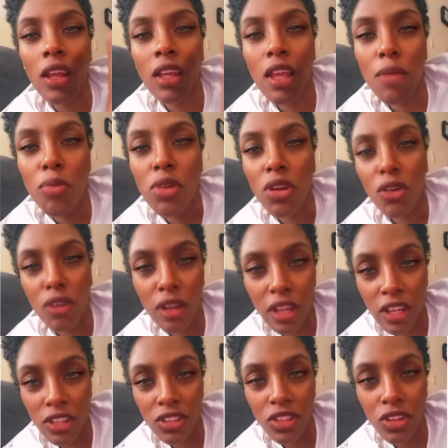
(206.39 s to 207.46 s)
keeping your
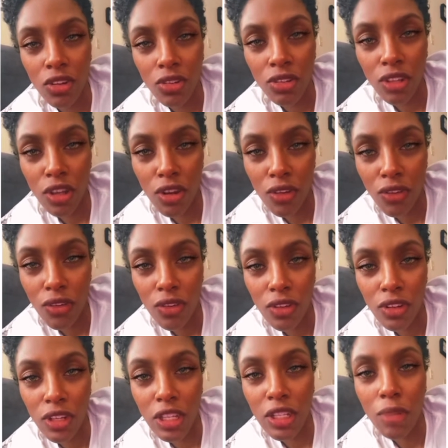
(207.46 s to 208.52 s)
hands to yourself
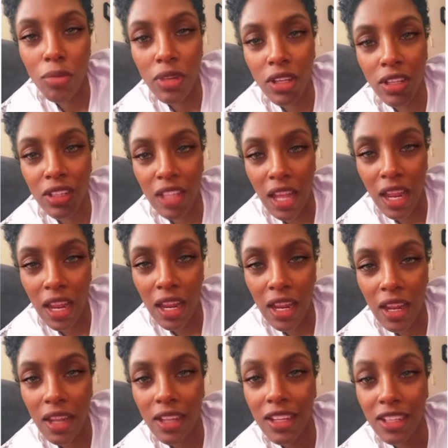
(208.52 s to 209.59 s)
need to be the
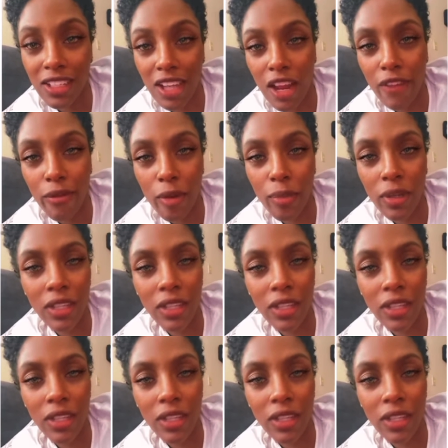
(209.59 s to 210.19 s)
thing that y'all remember,